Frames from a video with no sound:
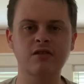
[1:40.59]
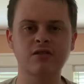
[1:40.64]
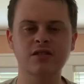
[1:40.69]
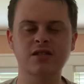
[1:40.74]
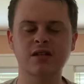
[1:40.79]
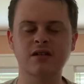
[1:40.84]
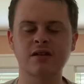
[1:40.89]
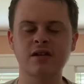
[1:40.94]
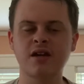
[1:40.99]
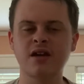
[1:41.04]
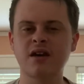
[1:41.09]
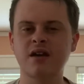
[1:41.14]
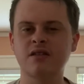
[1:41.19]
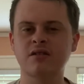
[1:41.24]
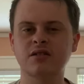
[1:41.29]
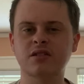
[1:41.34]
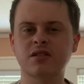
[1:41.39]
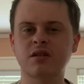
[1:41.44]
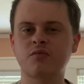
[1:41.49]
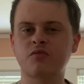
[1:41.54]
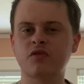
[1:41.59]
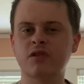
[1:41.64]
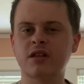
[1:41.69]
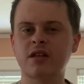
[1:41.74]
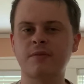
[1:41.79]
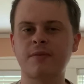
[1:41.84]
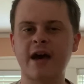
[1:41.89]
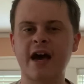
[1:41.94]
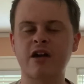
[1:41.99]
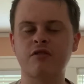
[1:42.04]
There's some
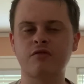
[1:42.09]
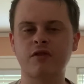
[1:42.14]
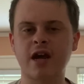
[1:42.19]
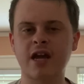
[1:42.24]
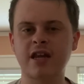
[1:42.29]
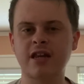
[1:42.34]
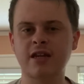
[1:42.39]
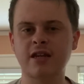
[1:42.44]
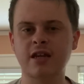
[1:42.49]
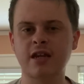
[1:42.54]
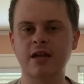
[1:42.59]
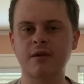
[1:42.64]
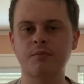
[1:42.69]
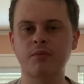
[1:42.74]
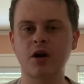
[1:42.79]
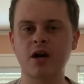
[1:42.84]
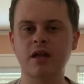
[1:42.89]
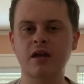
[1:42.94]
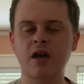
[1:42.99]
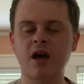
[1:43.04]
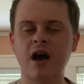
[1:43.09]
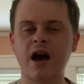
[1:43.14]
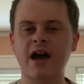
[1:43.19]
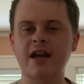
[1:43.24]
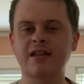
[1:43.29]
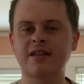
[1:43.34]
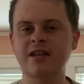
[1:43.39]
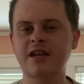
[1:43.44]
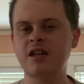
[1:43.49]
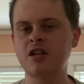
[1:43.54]
really bad writing in it, but
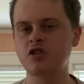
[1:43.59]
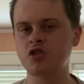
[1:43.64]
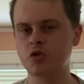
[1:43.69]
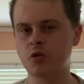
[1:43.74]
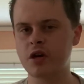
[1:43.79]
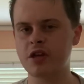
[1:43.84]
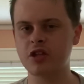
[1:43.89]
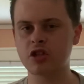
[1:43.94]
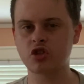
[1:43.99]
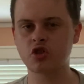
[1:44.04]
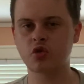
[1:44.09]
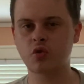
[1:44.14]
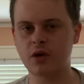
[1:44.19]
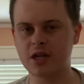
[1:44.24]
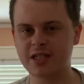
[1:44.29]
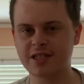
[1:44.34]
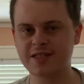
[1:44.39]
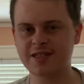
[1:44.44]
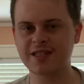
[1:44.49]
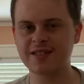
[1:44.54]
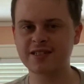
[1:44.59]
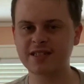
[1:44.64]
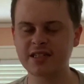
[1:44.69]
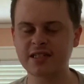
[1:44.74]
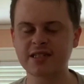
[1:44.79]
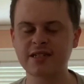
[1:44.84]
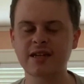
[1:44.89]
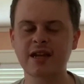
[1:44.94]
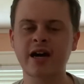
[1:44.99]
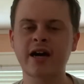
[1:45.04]
I did enjoy the twists in
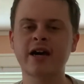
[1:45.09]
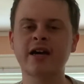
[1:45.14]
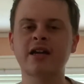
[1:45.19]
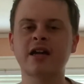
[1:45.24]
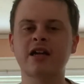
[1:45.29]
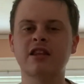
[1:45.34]
season nine.